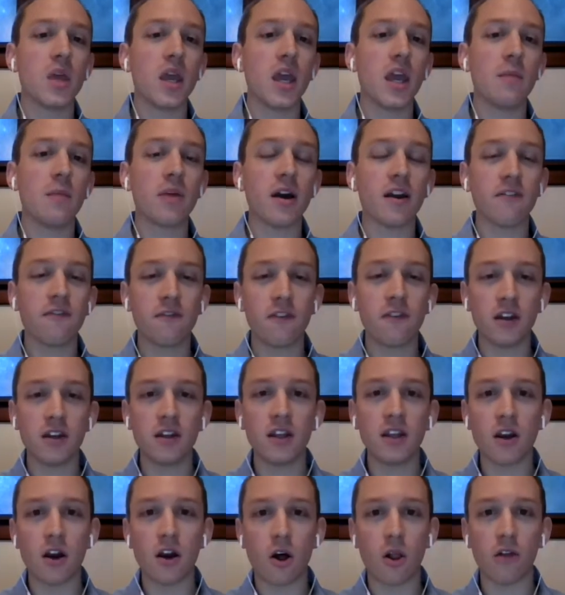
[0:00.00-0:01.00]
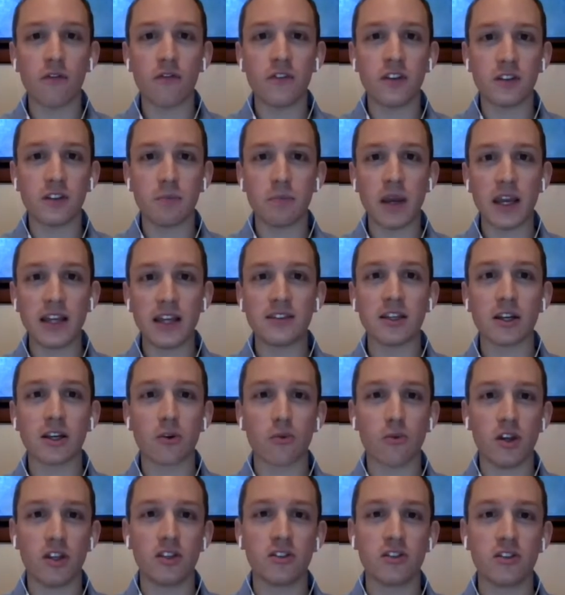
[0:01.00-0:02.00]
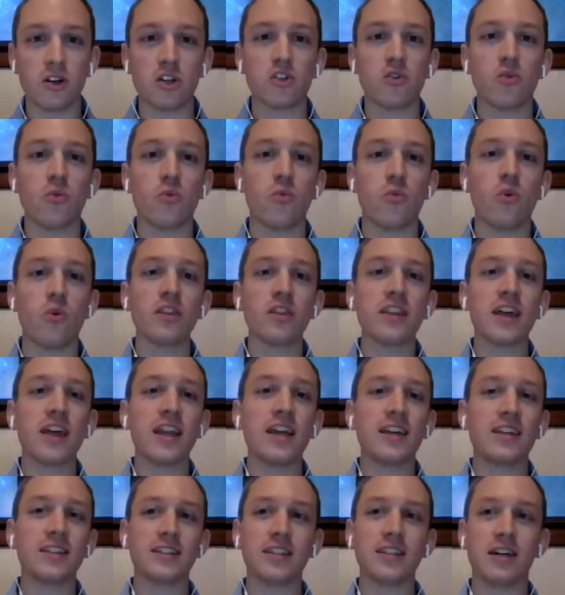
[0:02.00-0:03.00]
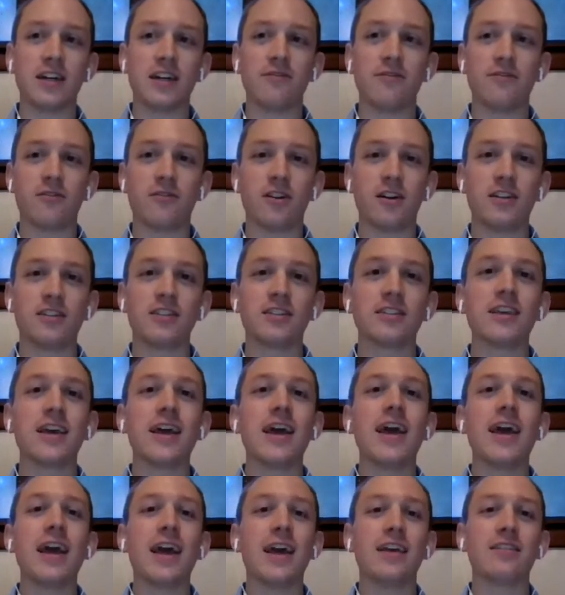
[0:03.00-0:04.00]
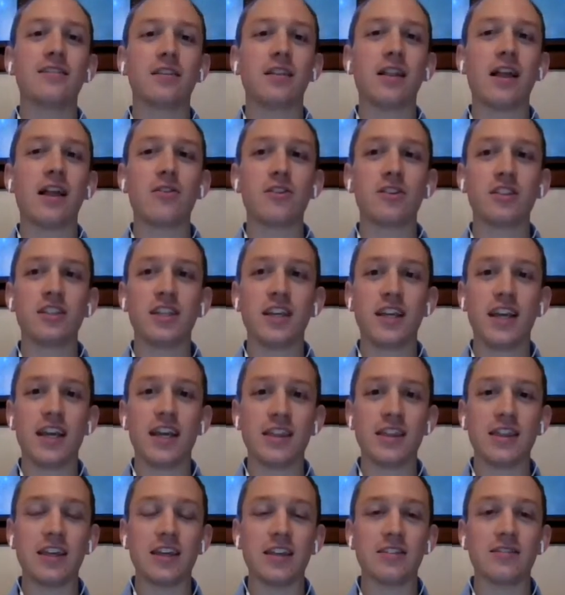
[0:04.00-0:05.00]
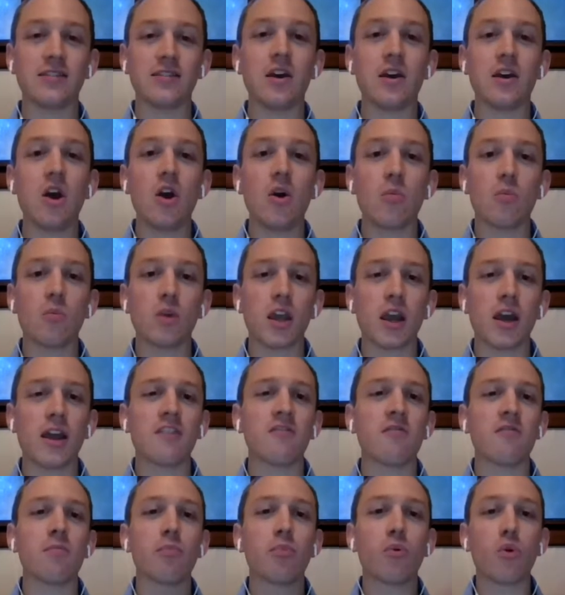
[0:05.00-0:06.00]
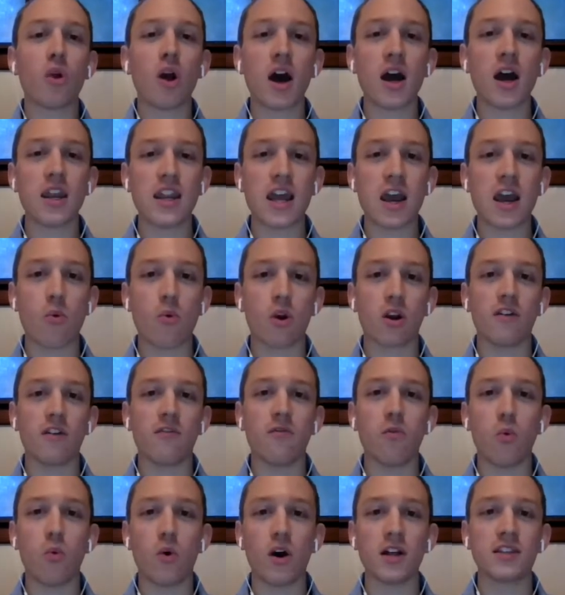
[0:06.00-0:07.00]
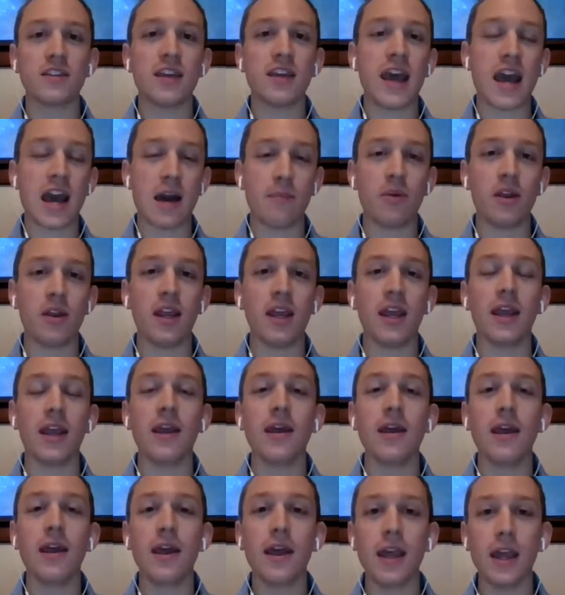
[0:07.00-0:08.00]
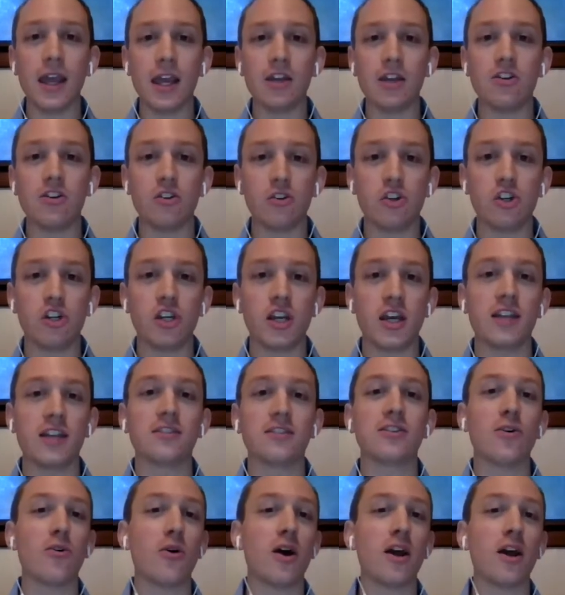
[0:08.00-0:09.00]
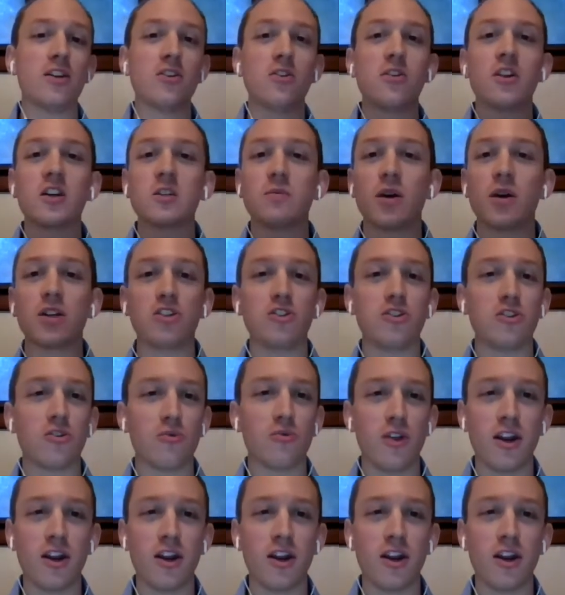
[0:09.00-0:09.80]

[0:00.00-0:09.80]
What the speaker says: And by funding all of this basic research, what that has done for us is allowed us to get this kind of broad network of what's happening in Duchenne. So I don't expect you to read